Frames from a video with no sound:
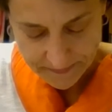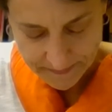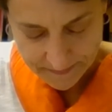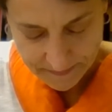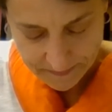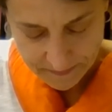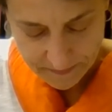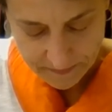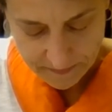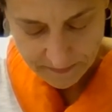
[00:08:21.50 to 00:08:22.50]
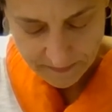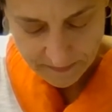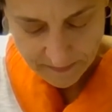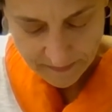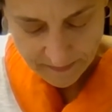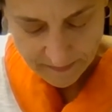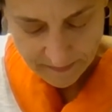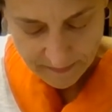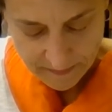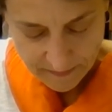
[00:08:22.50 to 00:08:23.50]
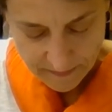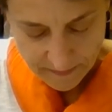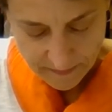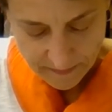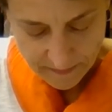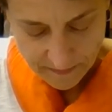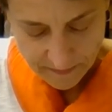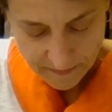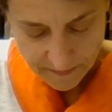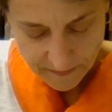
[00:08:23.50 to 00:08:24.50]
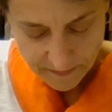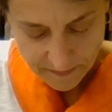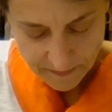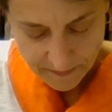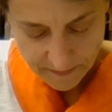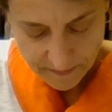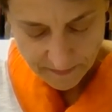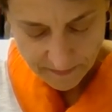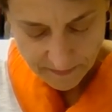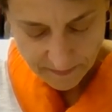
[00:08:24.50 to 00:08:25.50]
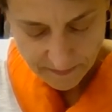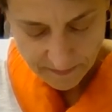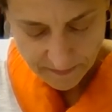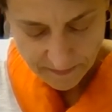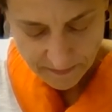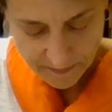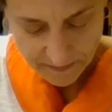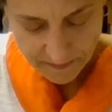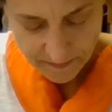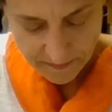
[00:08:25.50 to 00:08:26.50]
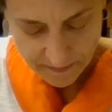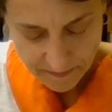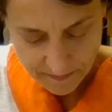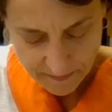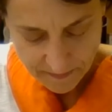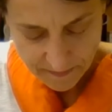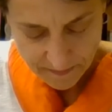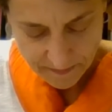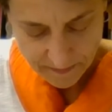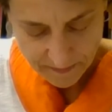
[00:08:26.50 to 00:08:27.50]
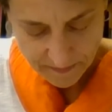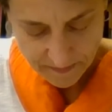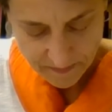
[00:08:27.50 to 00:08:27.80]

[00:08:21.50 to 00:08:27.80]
[no speech]